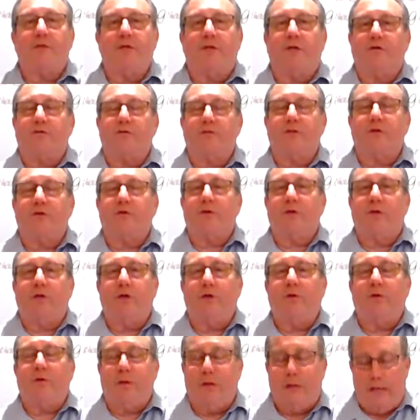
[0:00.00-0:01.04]
you know, so
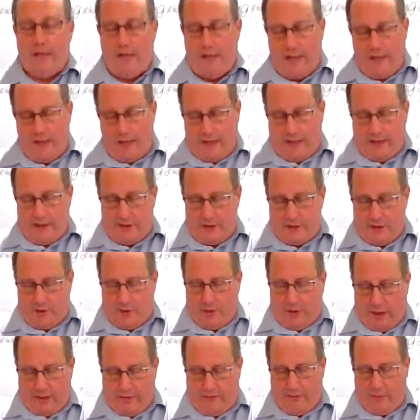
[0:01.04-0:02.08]
cute and so
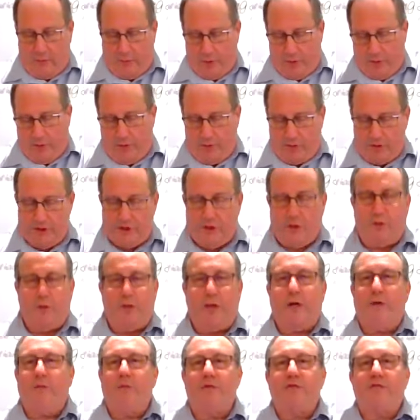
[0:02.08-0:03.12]
lovable or so
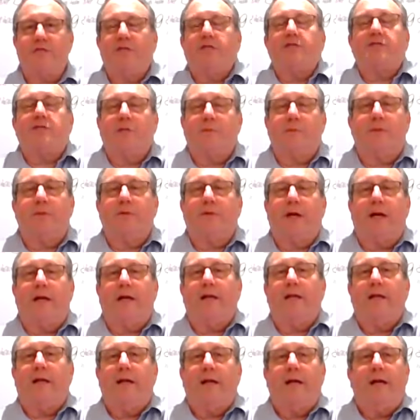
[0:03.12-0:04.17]
irresistible
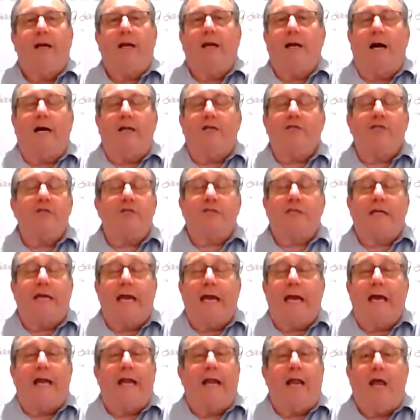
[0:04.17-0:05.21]
that God just
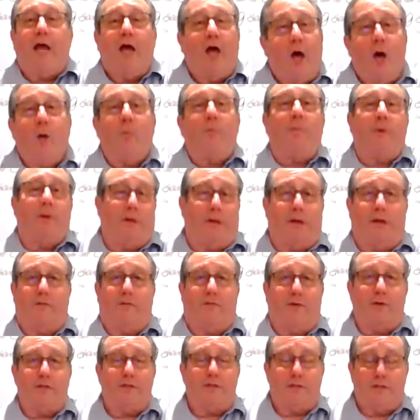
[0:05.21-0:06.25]
can't help but love
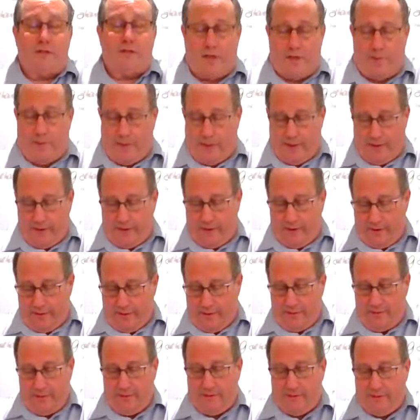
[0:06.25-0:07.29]
us. I mean,
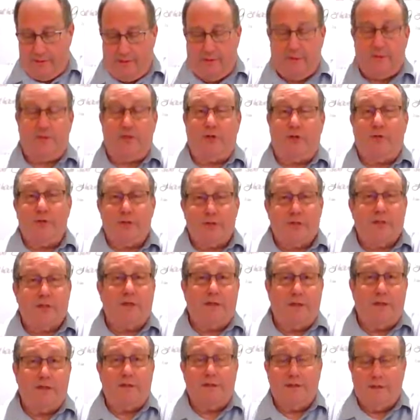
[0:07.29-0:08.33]
seriously?
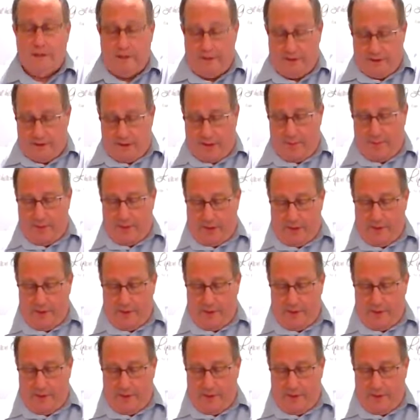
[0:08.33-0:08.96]
I mean,